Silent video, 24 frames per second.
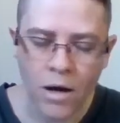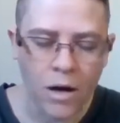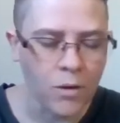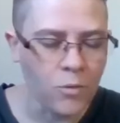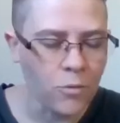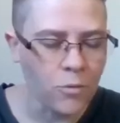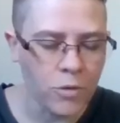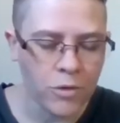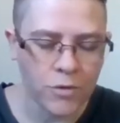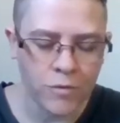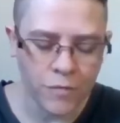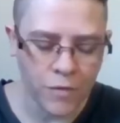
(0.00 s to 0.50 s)
I
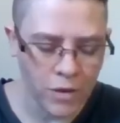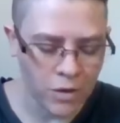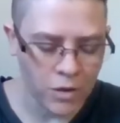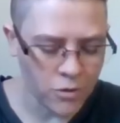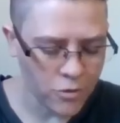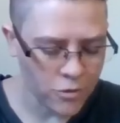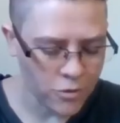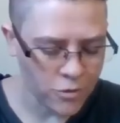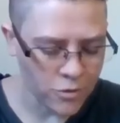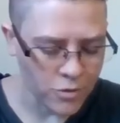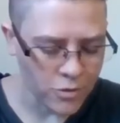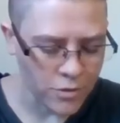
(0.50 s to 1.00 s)
would if I
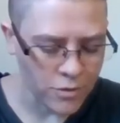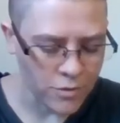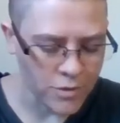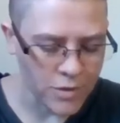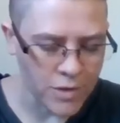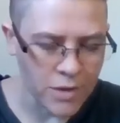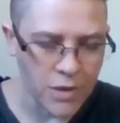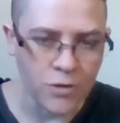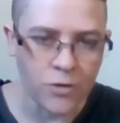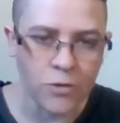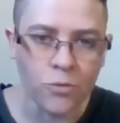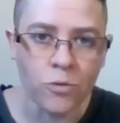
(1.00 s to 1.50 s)
could,
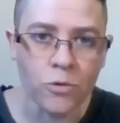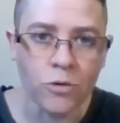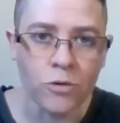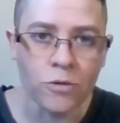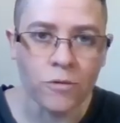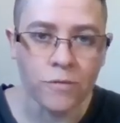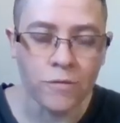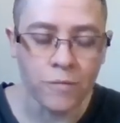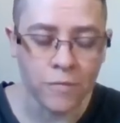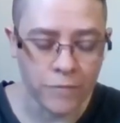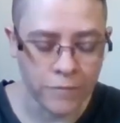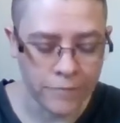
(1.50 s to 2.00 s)
said the
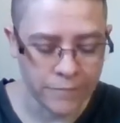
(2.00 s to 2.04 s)
wolf.